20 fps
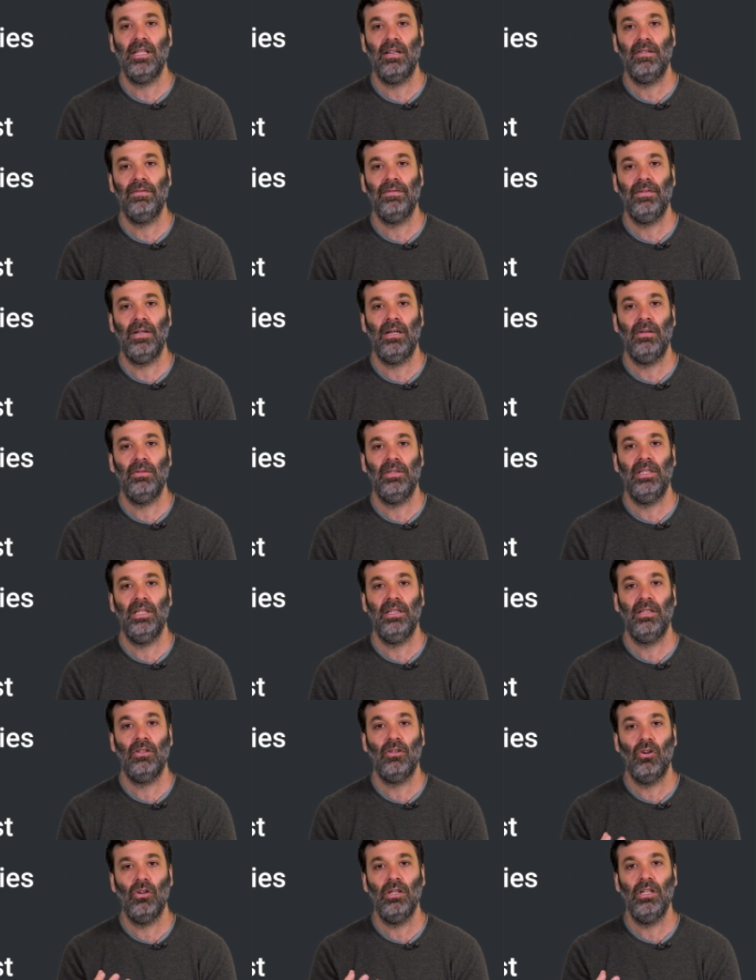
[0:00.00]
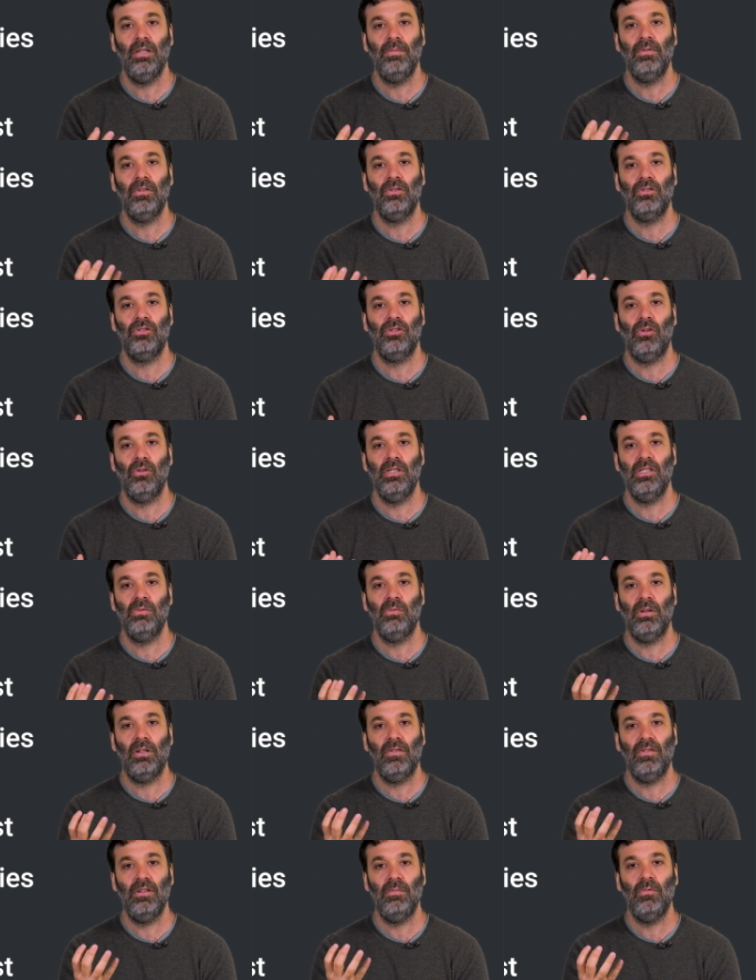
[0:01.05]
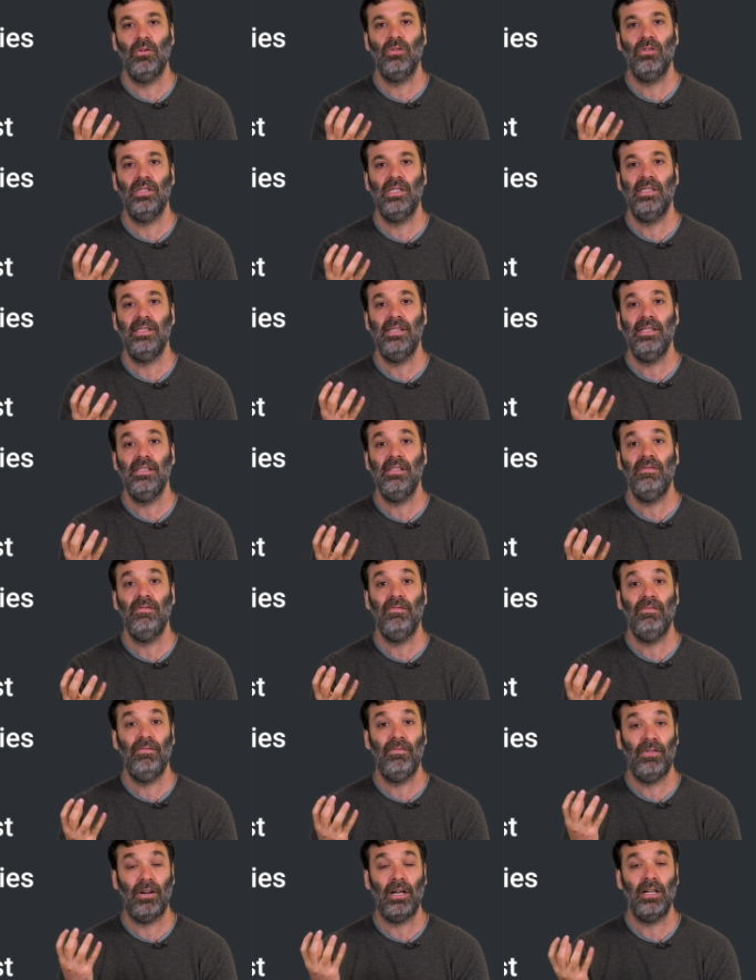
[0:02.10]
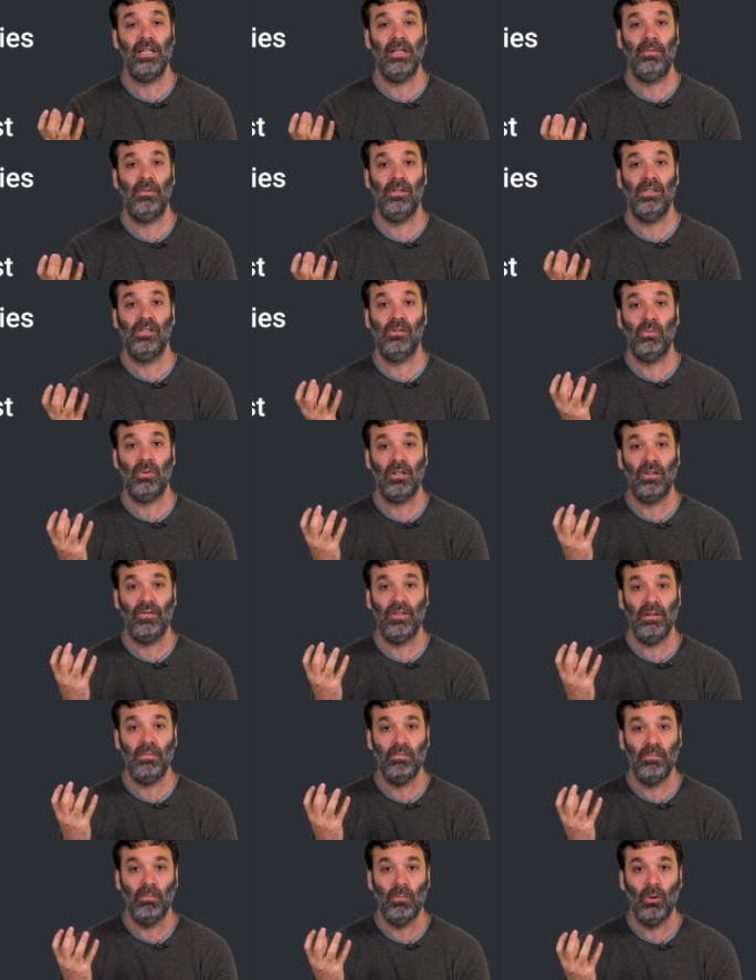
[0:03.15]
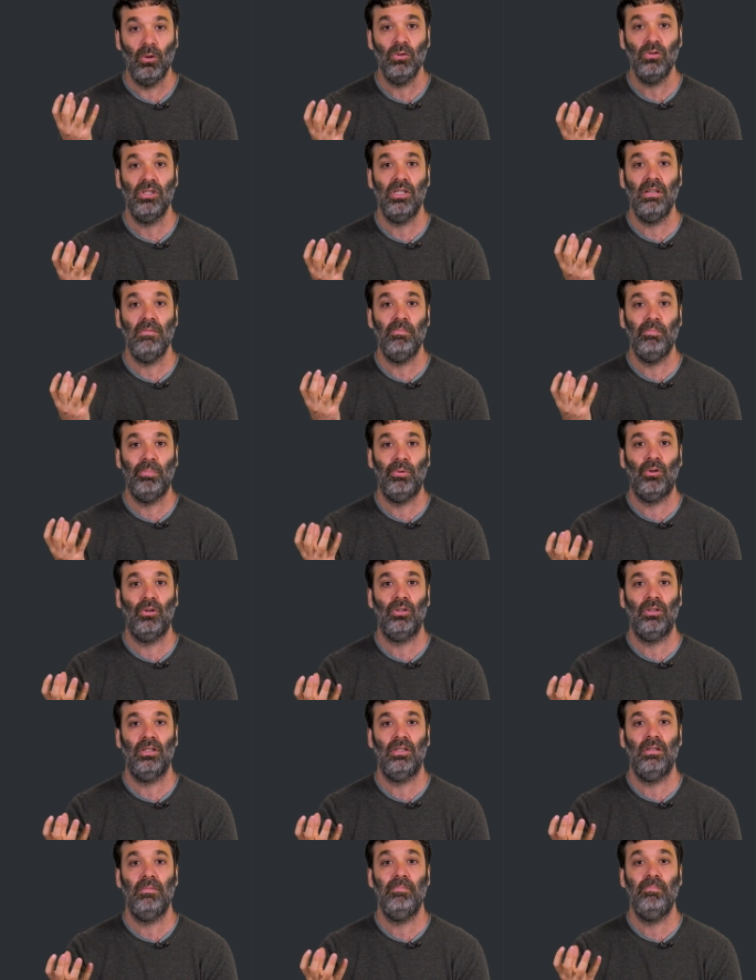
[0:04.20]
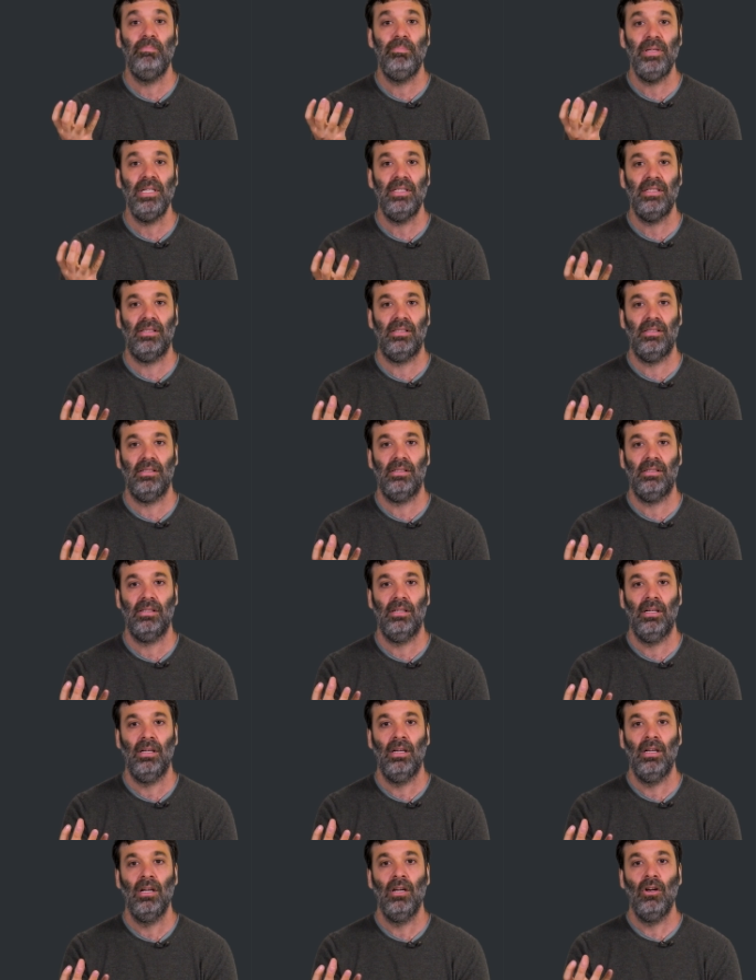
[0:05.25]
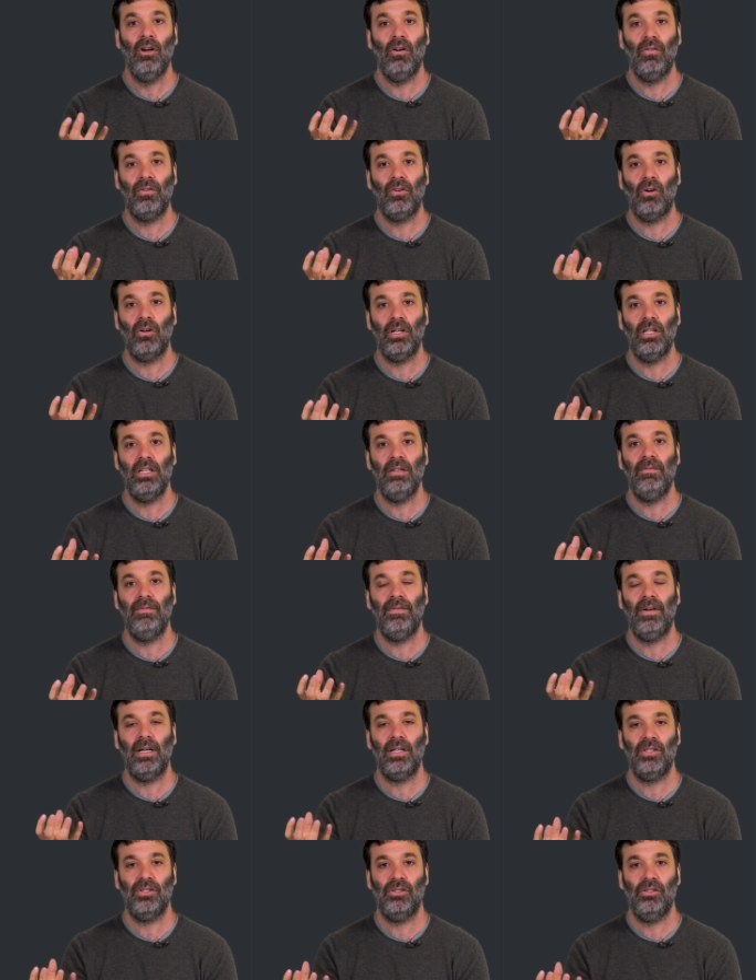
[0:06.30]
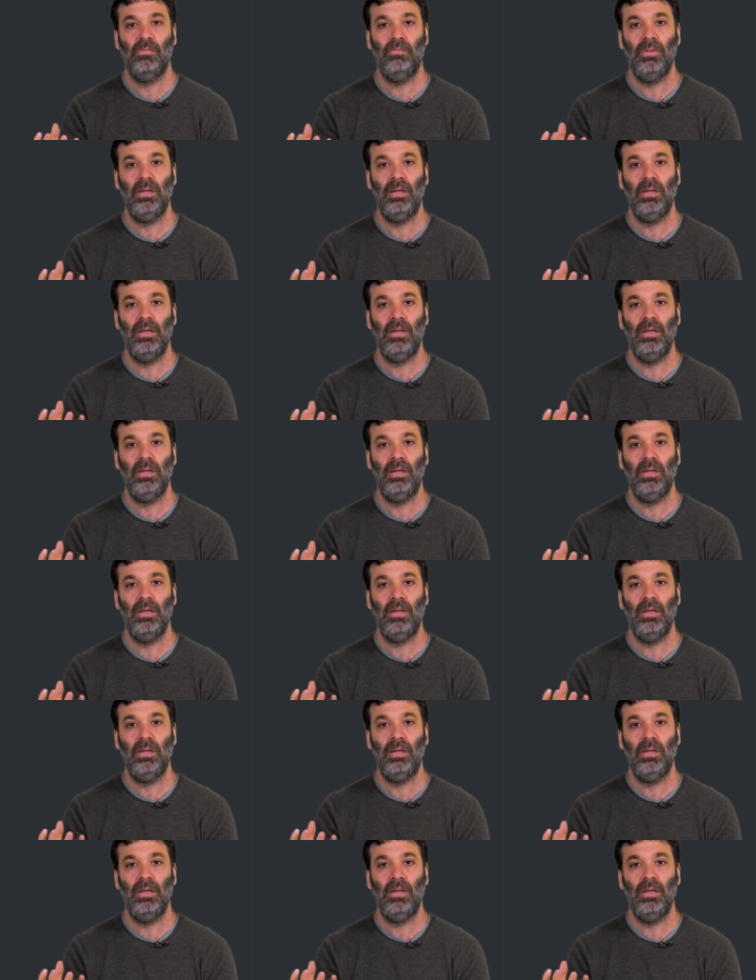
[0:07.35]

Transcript: have found that cognitive control is one of the most decisive variables one of the most important pieces of cognitive function.